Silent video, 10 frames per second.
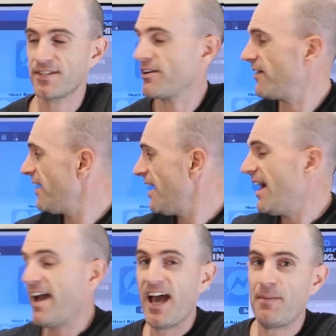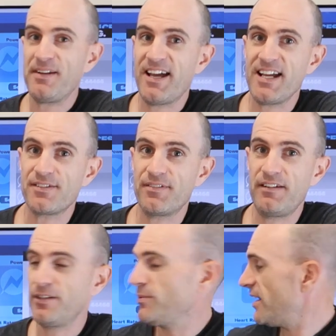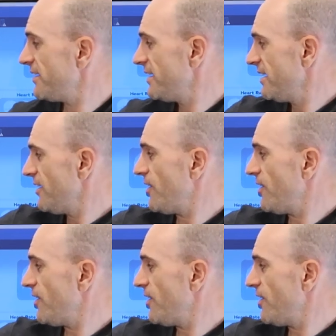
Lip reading: So happy days for everyone.